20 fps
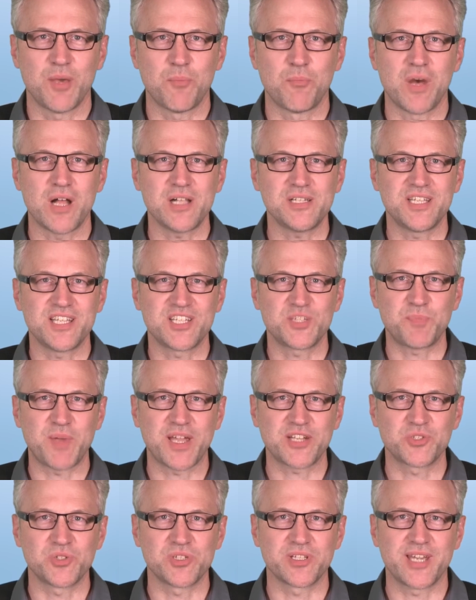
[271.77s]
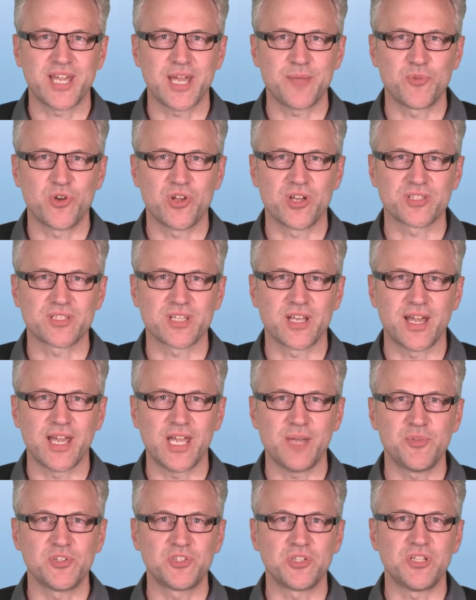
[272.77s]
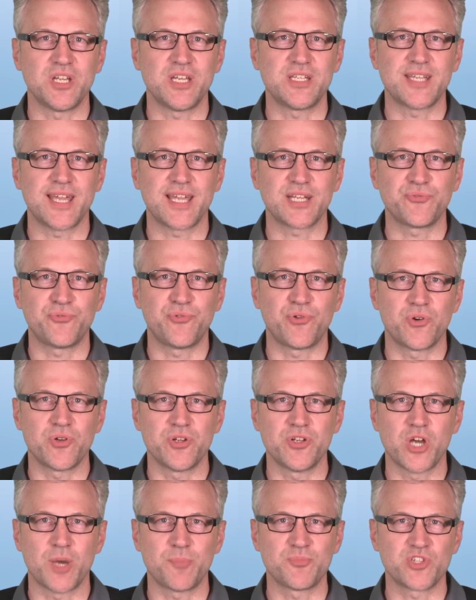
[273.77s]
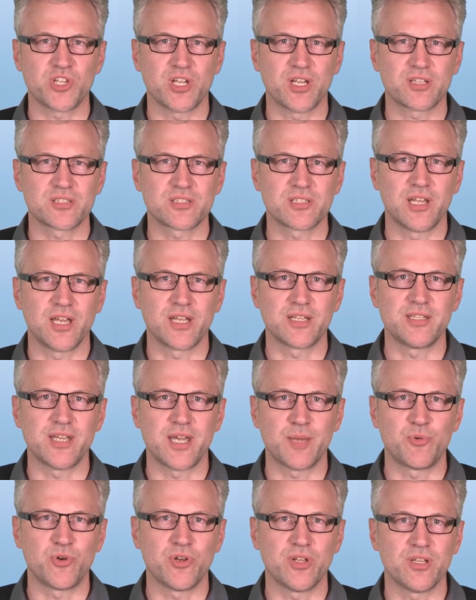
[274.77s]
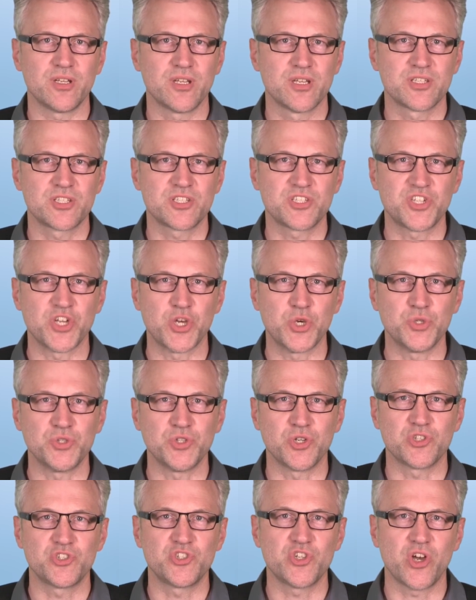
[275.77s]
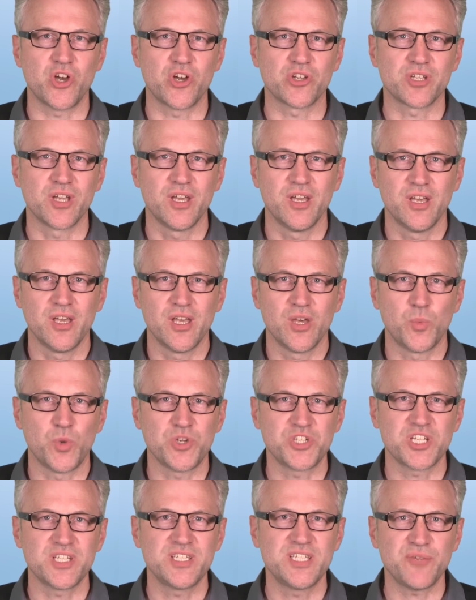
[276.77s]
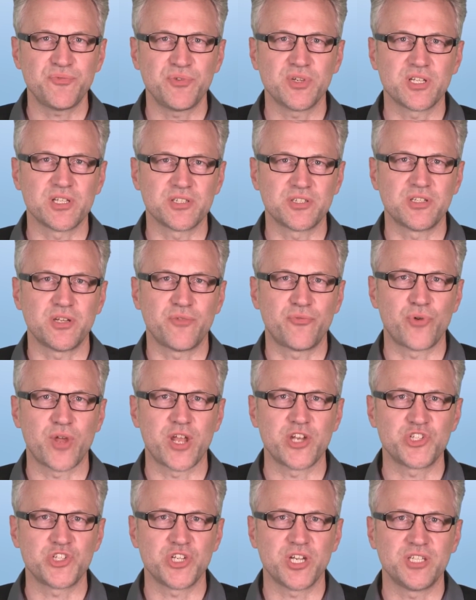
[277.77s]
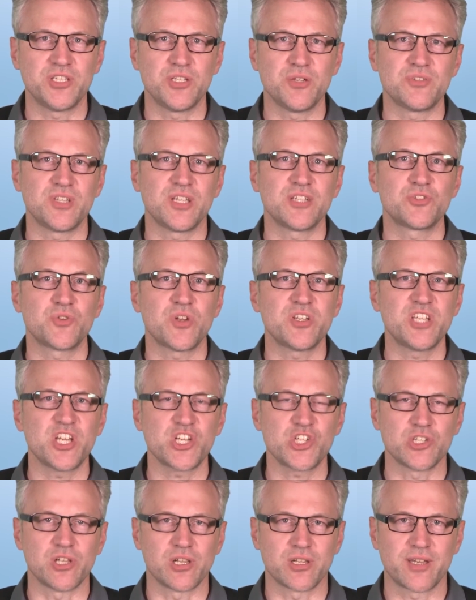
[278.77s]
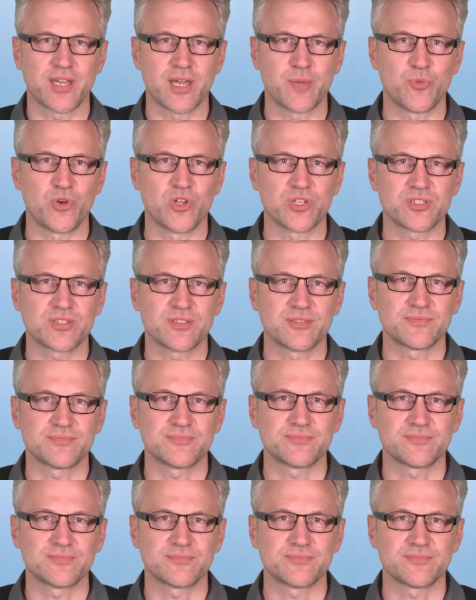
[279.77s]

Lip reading: Multispectral cameras are able to detect foreign objects like debris, stone or dirt, which are difficult to differentiate using traditional cameras.